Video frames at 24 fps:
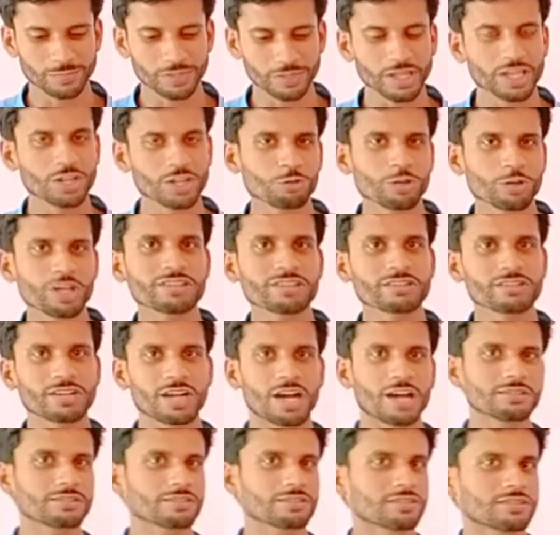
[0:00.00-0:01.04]
In today's
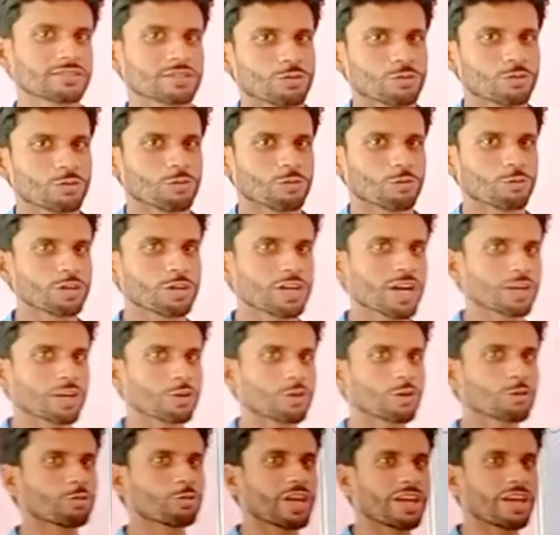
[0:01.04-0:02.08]
class, we are
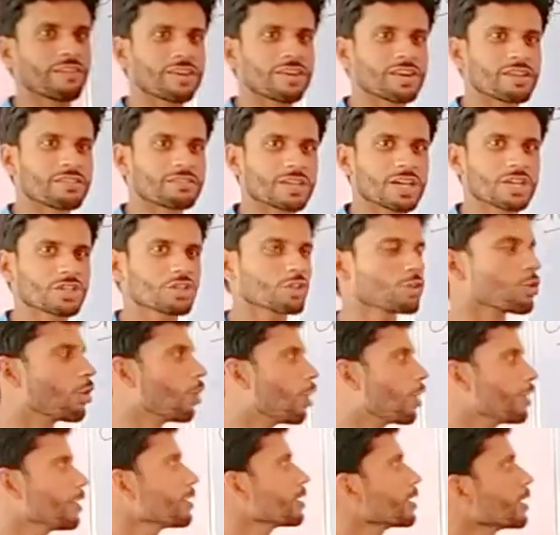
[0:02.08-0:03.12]
going to have a discussion
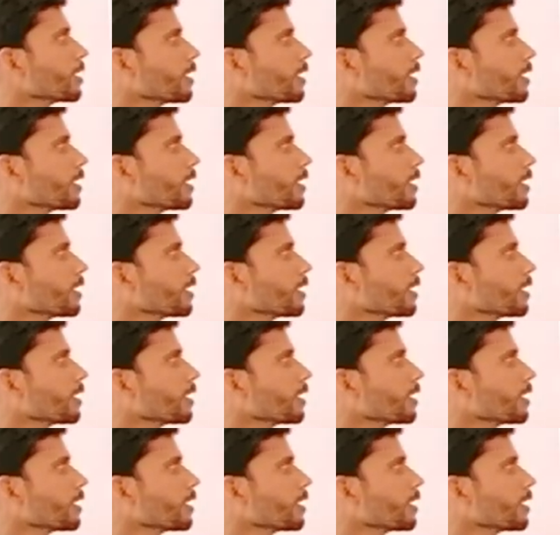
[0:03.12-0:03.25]
on